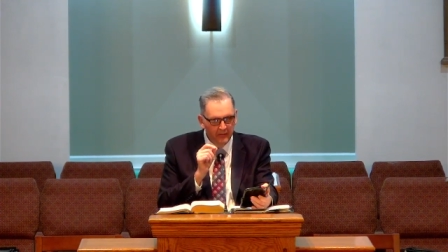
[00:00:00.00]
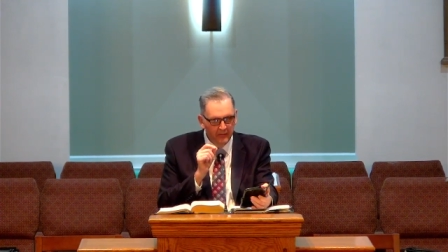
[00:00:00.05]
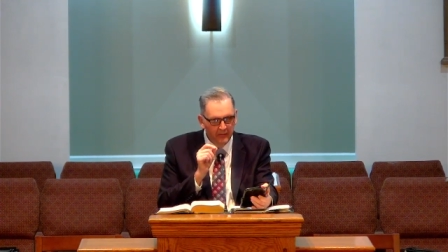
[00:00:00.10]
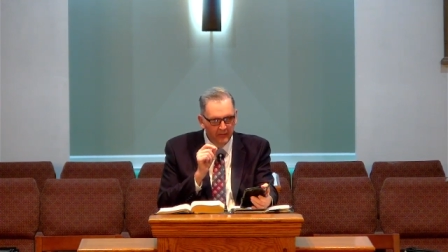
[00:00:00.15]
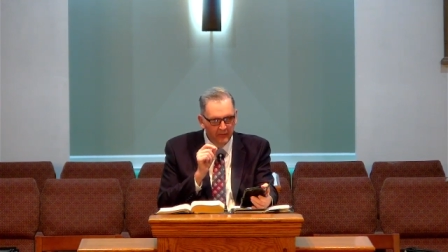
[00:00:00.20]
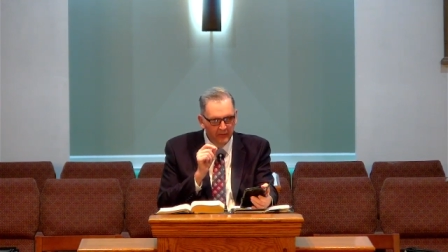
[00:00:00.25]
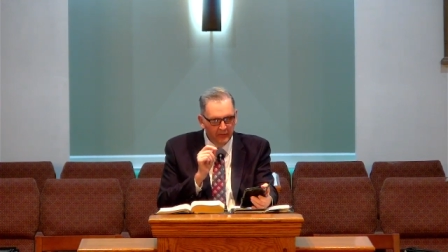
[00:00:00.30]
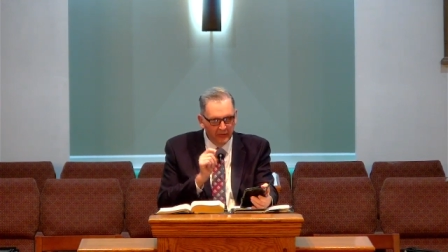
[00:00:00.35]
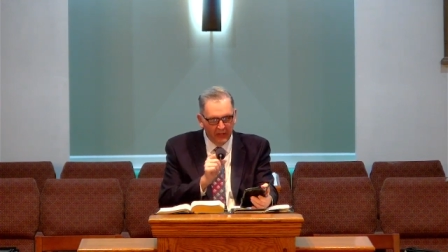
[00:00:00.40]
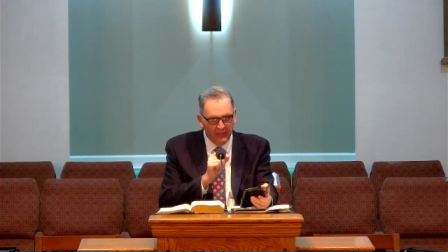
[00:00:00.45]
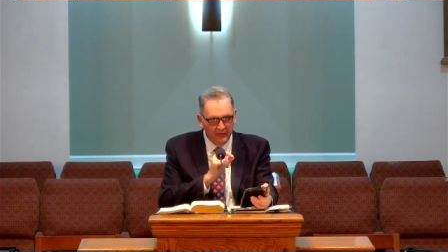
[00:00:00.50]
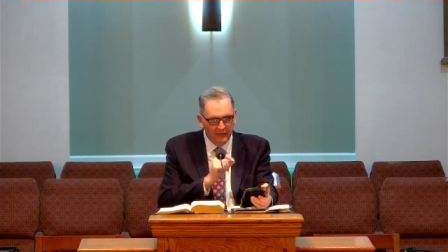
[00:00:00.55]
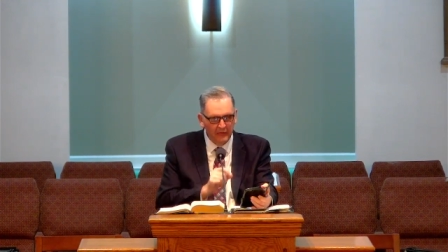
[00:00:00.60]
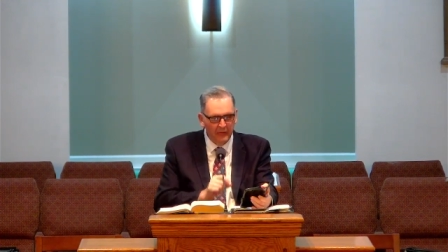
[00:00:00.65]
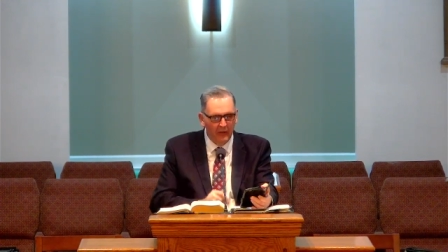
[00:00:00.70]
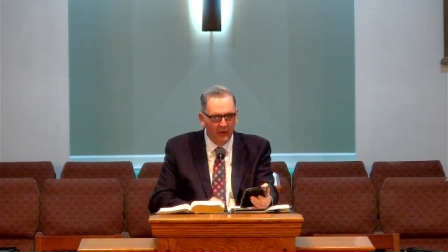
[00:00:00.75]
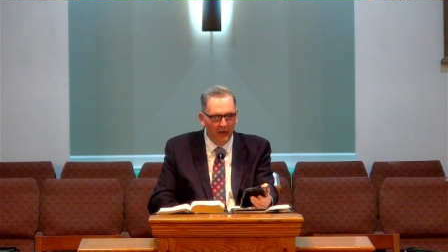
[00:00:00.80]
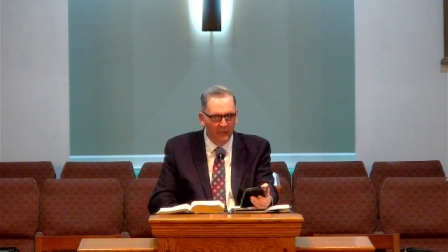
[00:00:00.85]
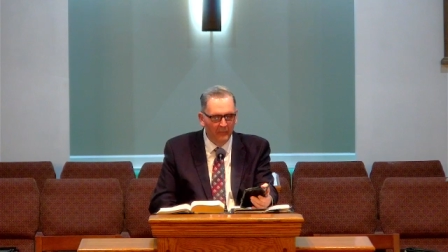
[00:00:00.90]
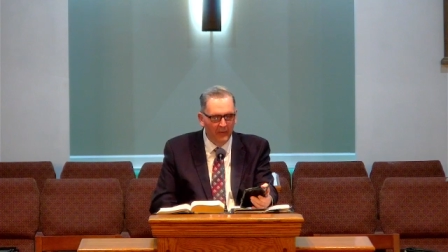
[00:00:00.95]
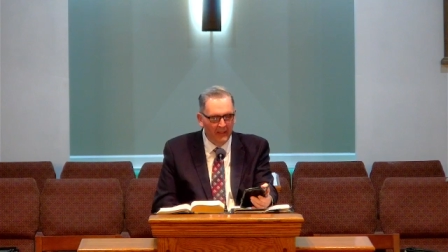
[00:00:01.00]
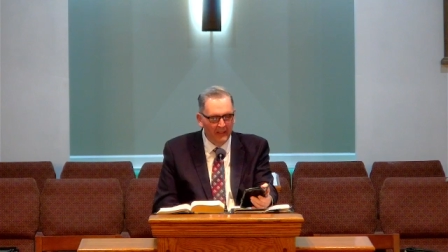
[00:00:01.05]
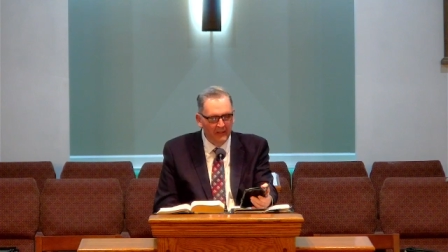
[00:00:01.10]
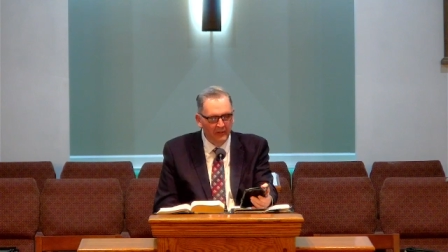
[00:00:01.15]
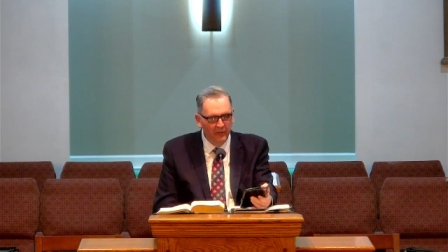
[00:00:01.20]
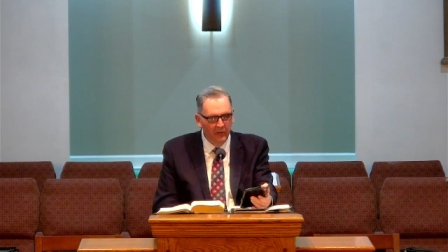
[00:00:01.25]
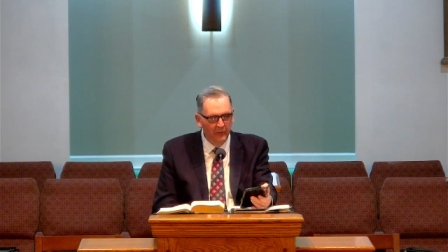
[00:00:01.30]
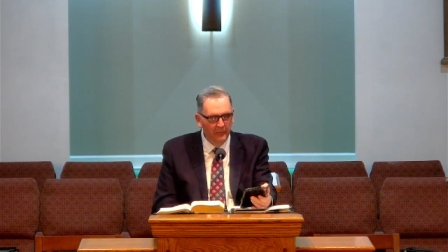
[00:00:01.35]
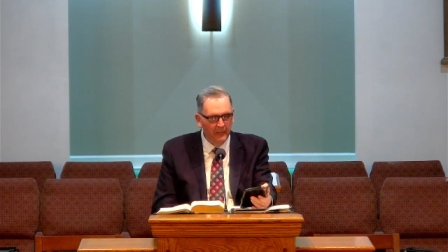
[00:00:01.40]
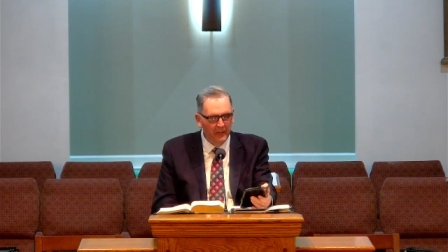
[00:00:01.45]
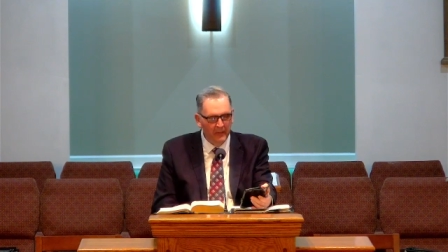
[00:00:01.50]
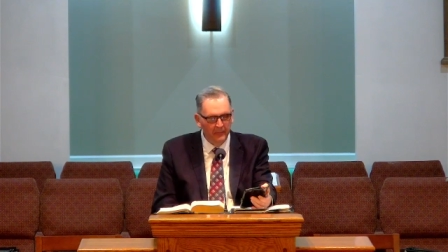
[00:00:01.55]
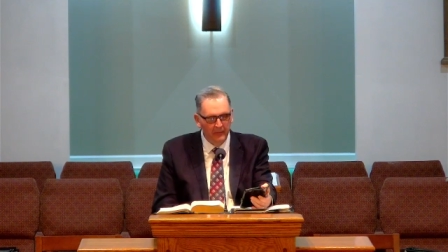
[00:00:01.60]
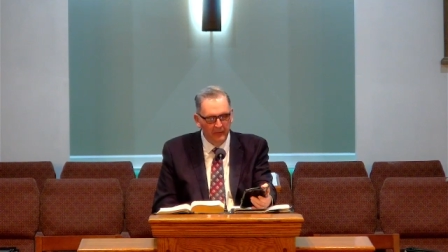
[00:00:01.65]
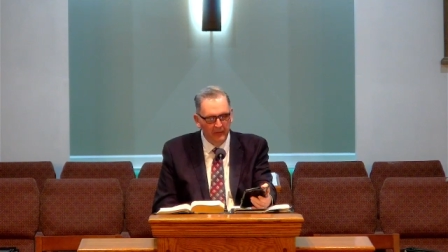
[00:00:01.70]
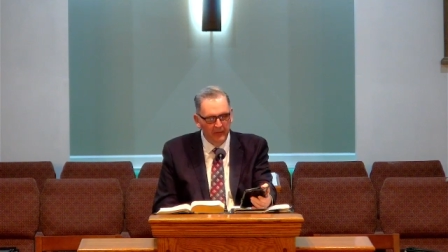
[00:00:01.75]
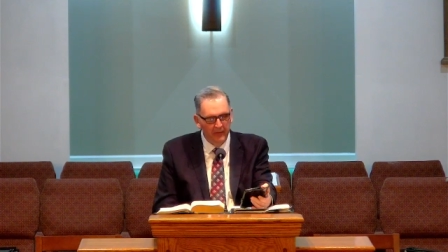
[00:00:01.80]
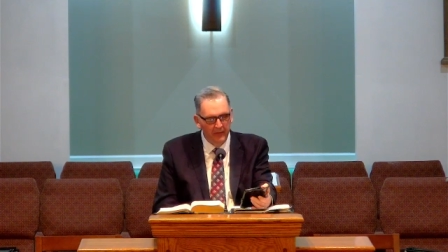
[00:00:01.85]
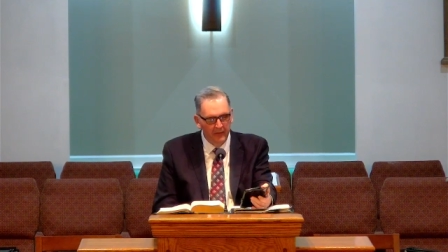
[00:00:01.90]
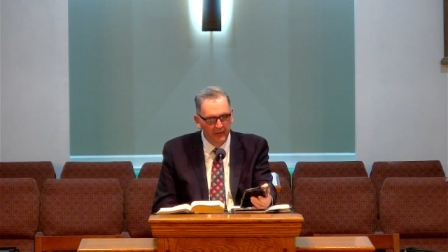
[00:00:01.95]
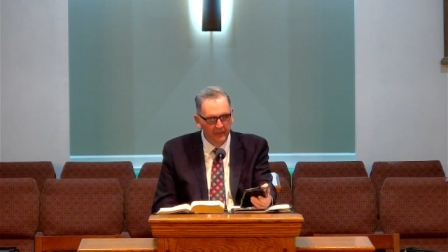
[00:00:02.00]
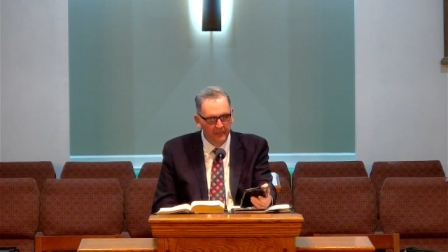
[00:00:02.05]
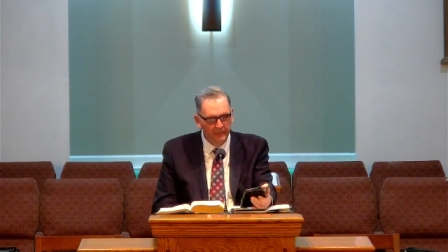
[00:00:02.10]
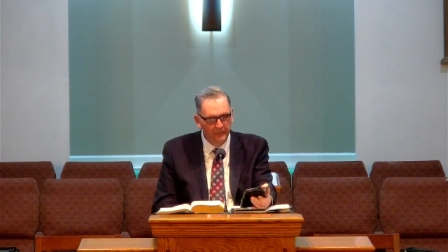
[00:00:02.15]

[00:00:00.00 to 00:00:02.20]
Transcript: Since there are many new people here,